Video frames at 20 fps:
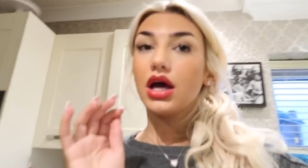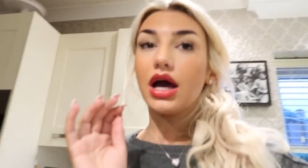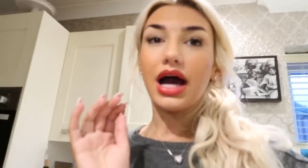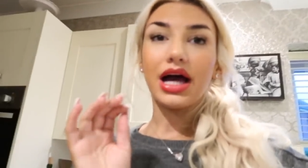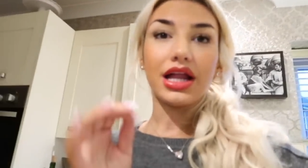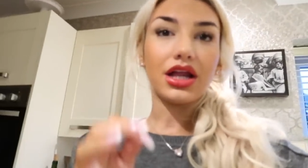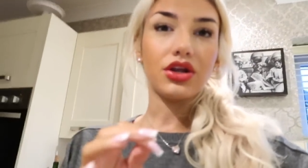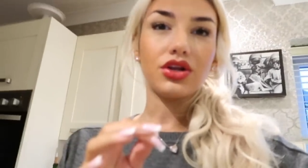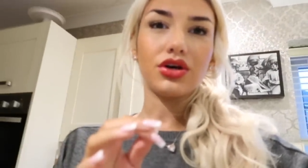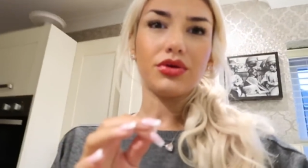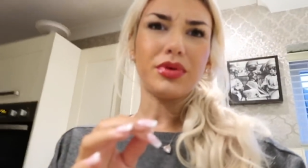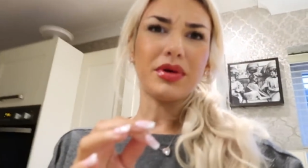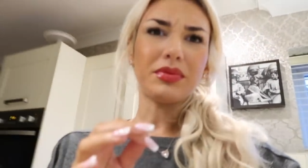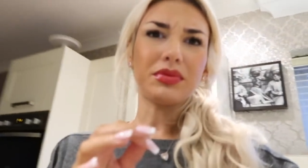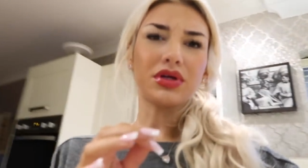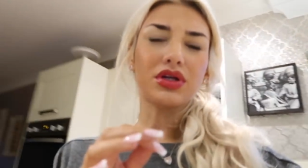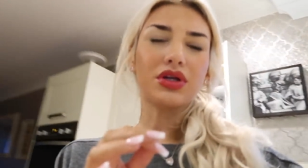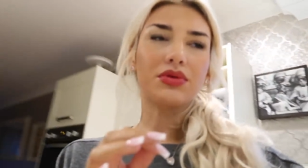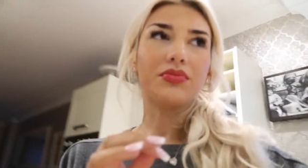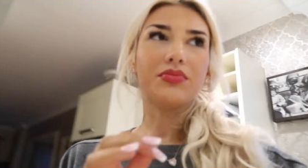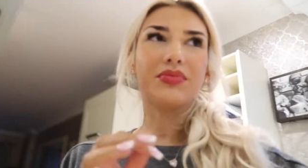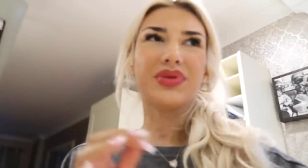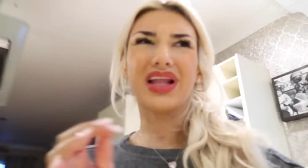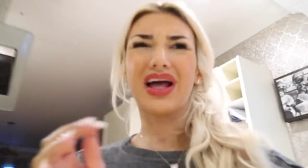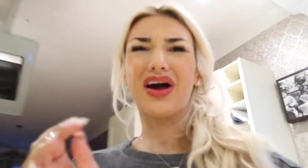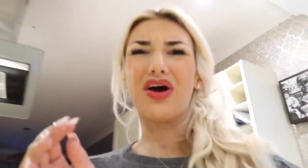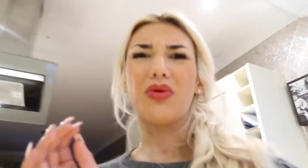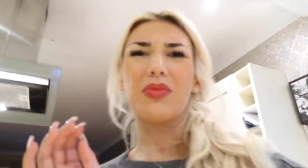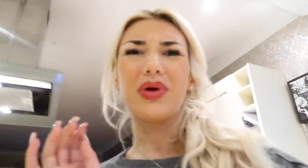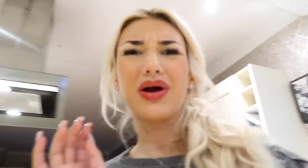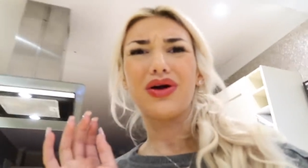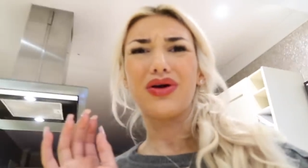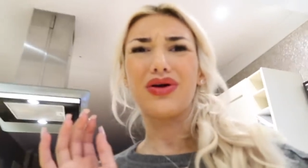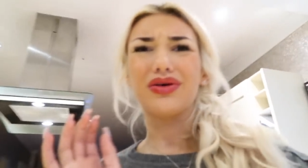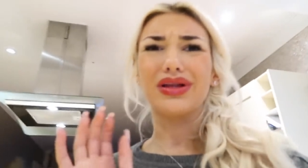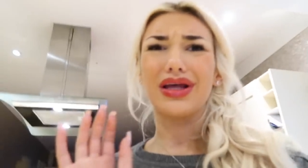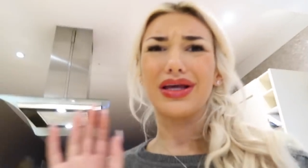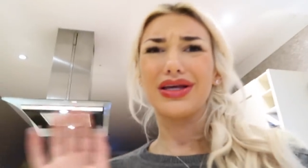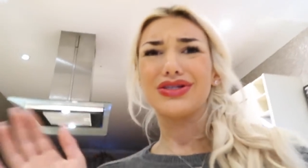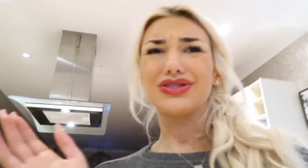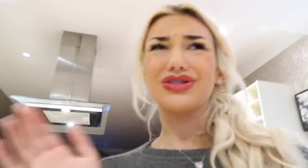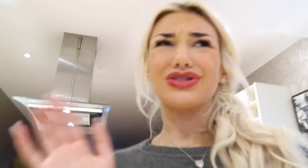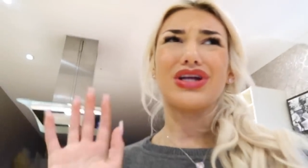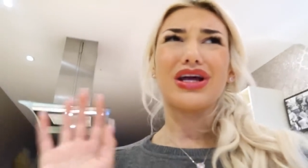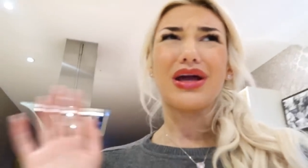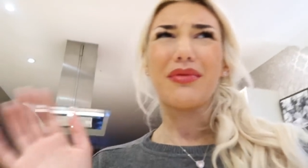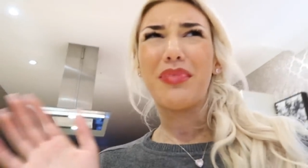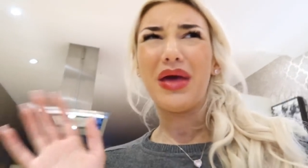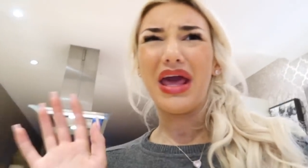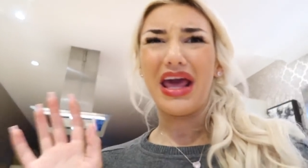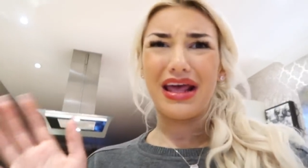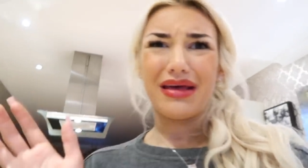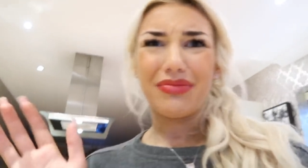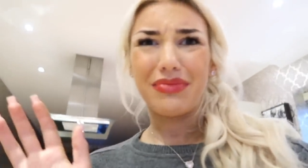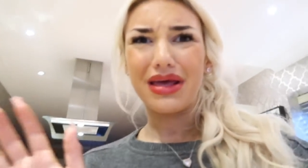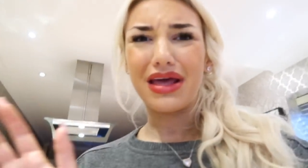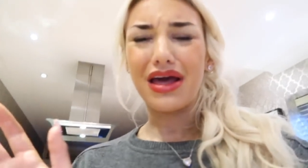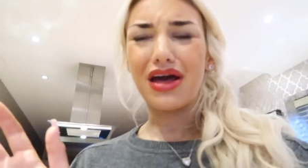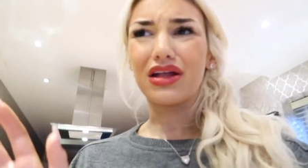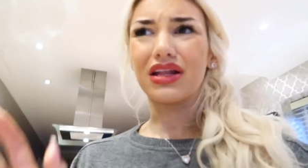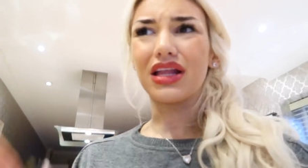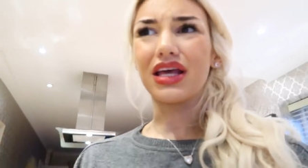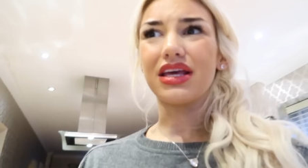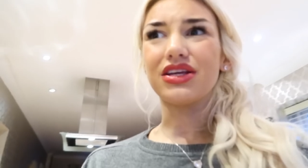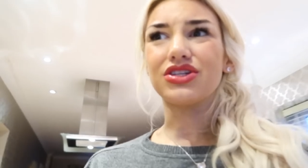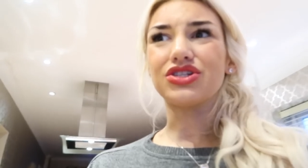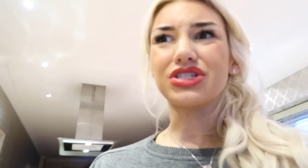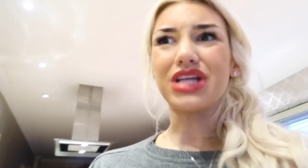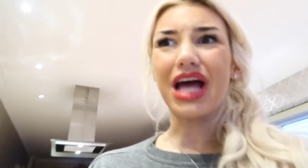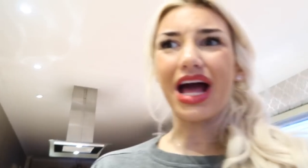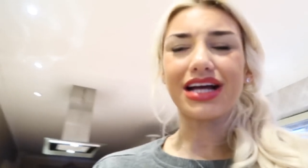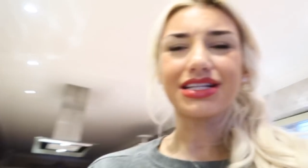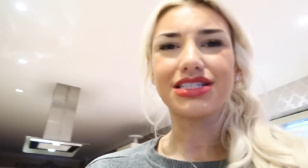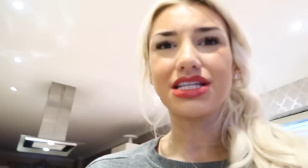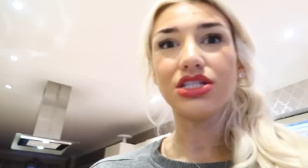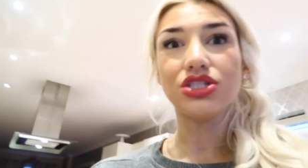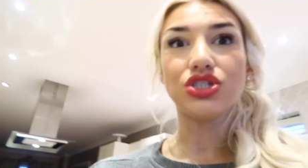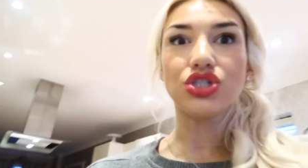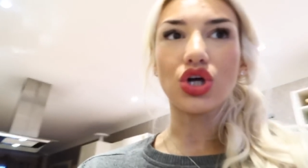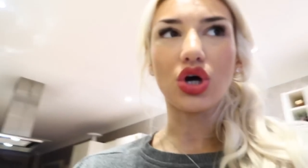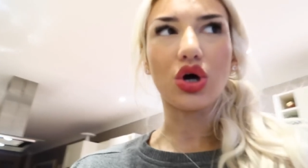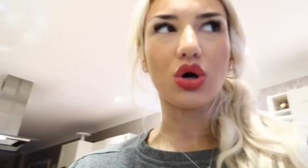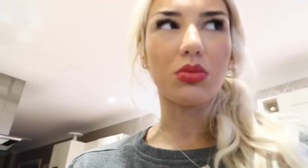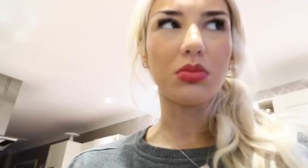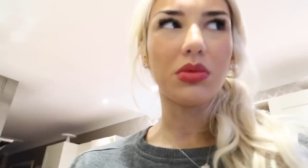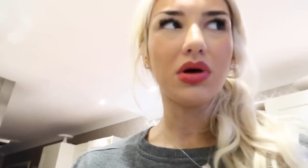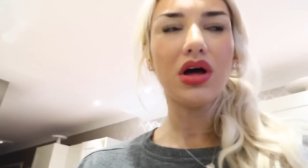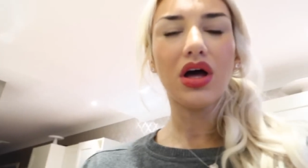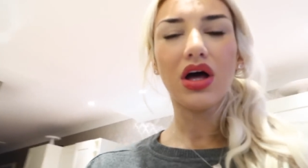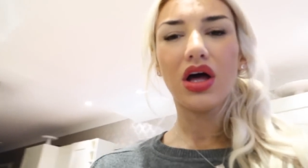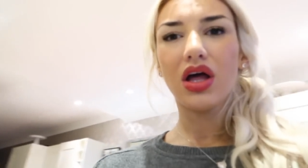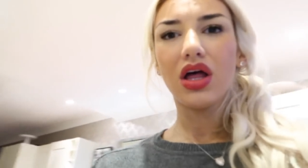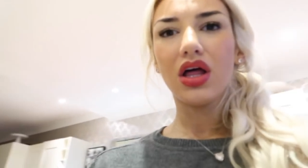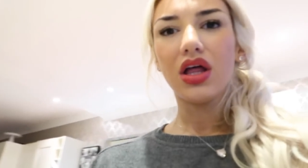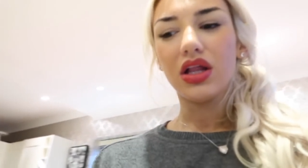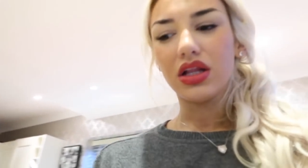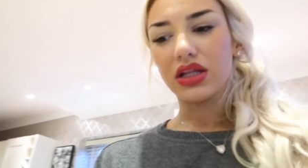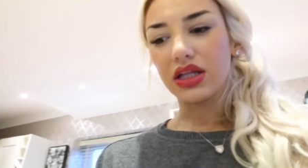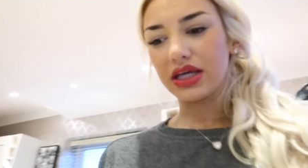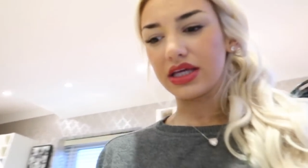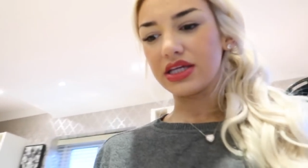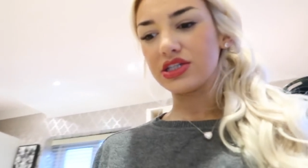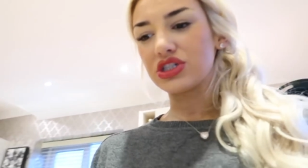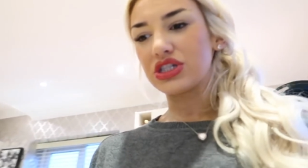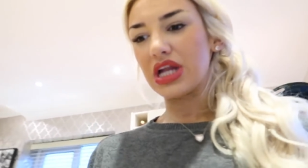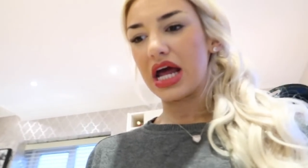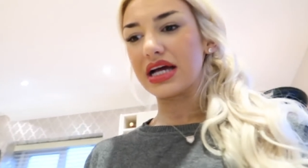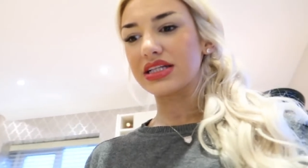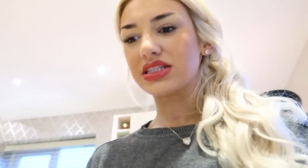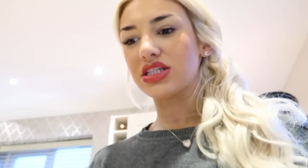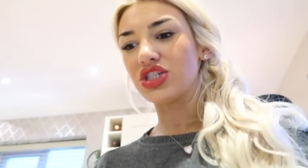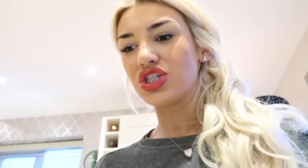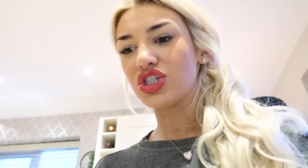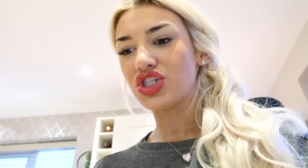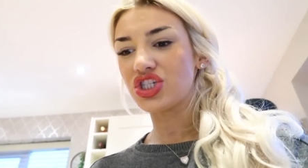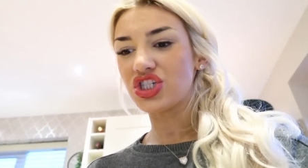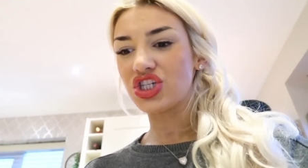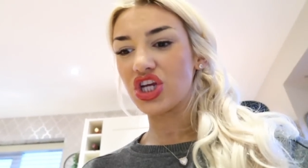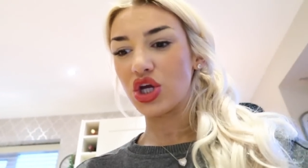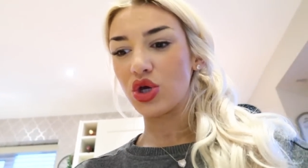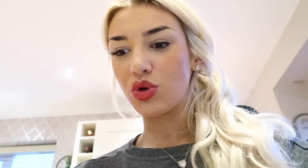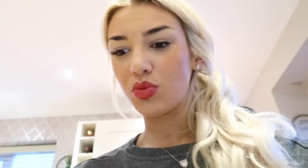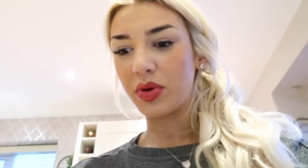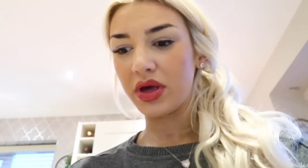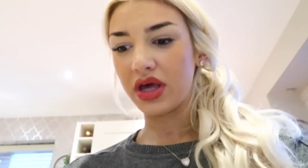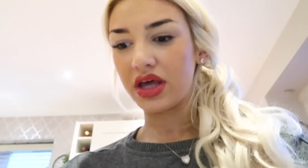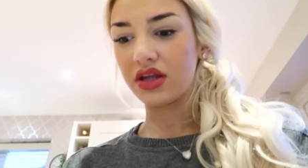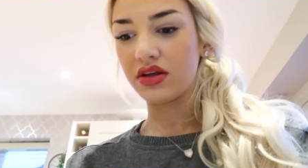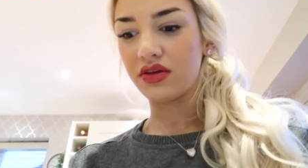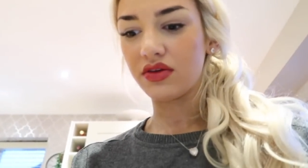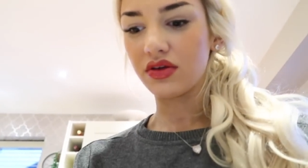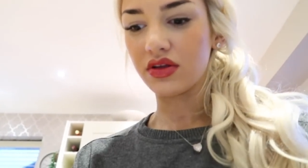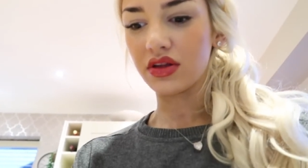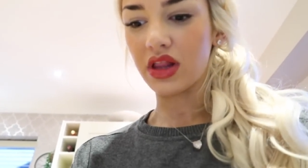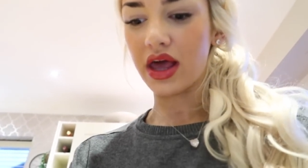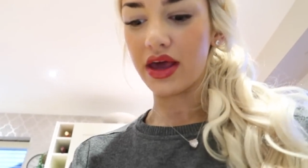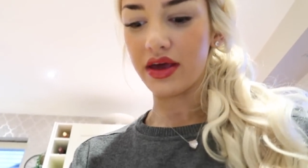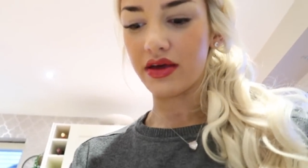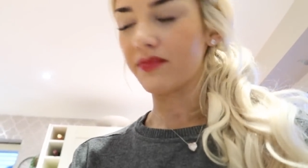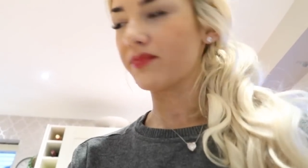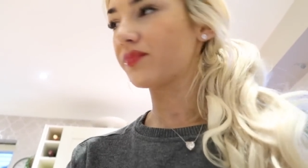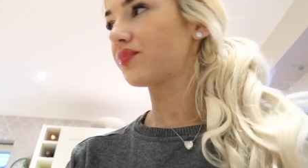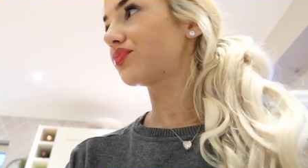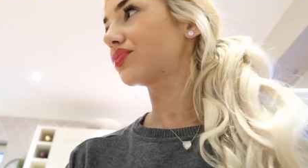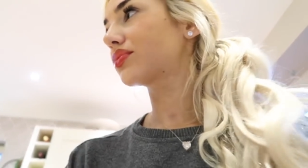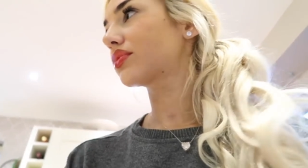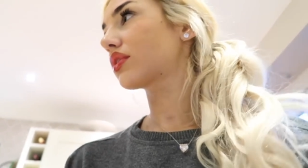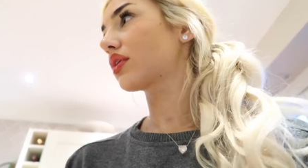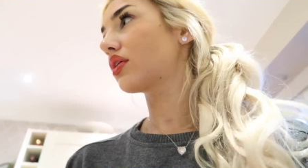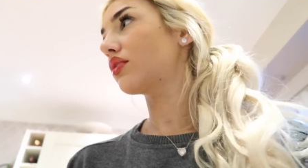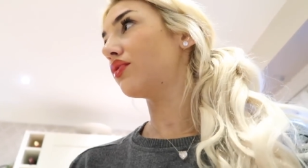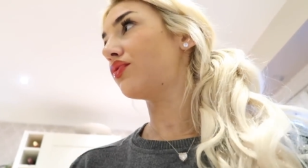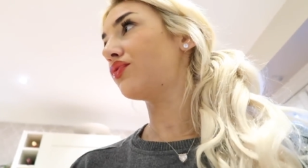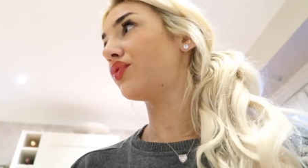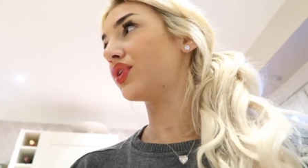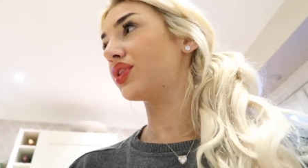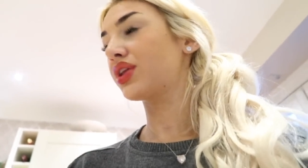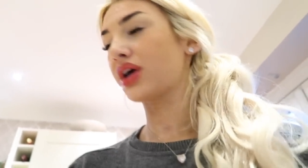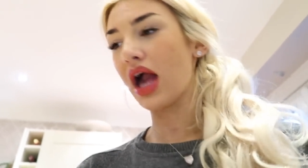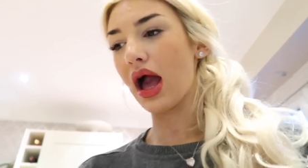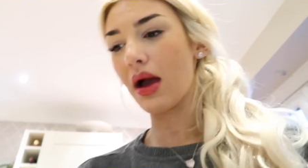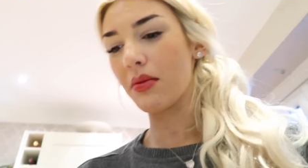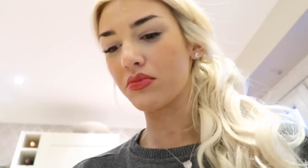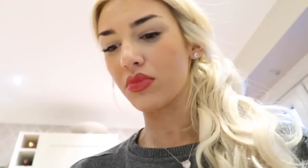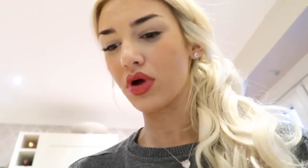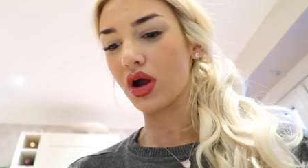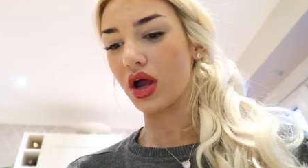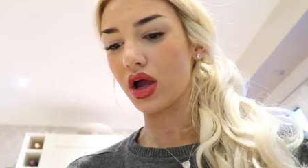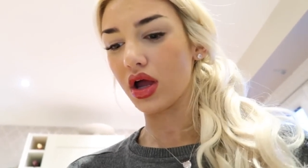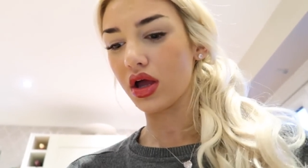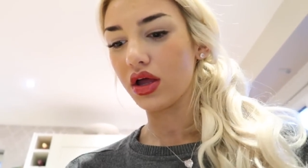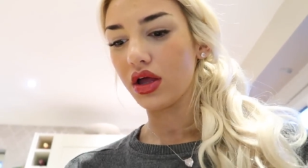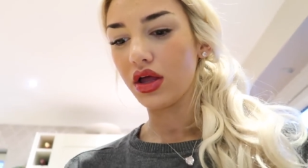And I know people are gonna be like, oh my god, like you're such like a pick me girl, like you're just acting dumb. Like you're just acting stupid, like for the camera.